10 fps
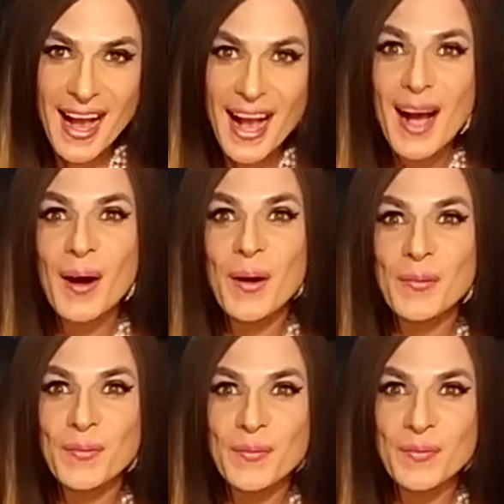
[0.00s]

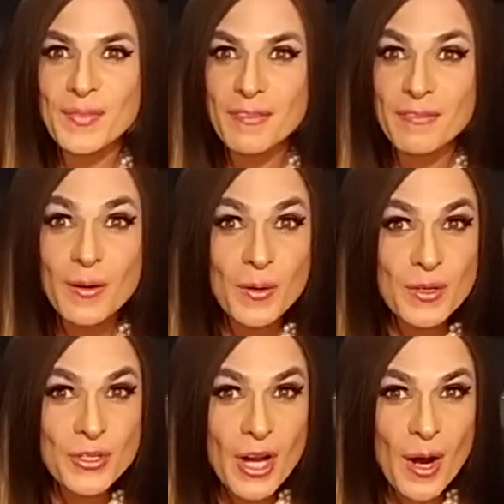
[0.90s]
um,
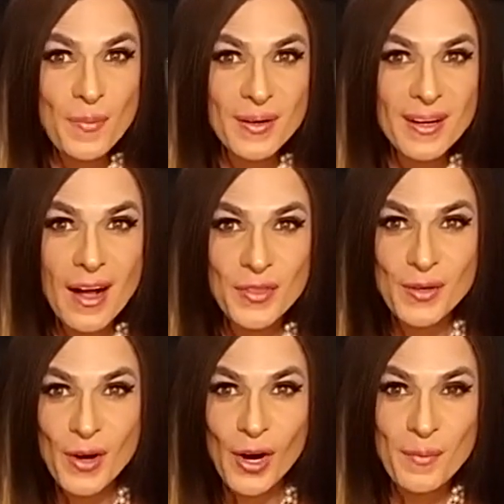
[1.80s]
Photoshop,
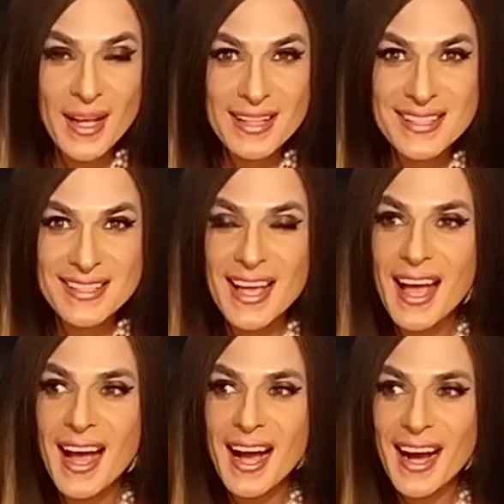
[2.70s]
undergarments,
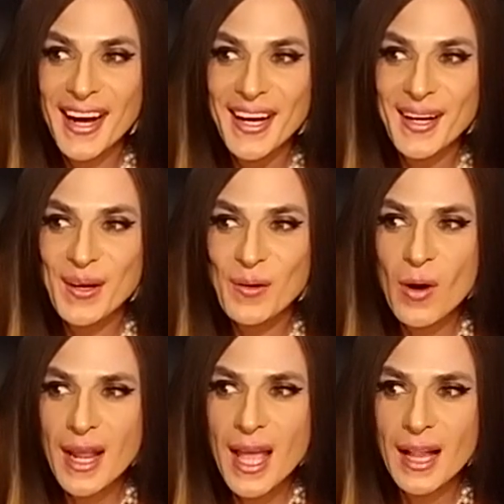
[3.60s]
uh,
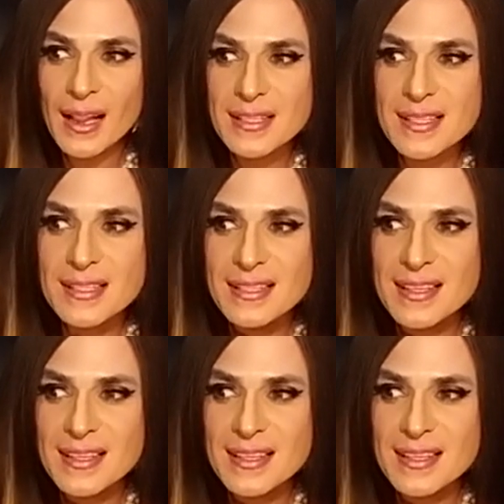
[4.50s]
what else?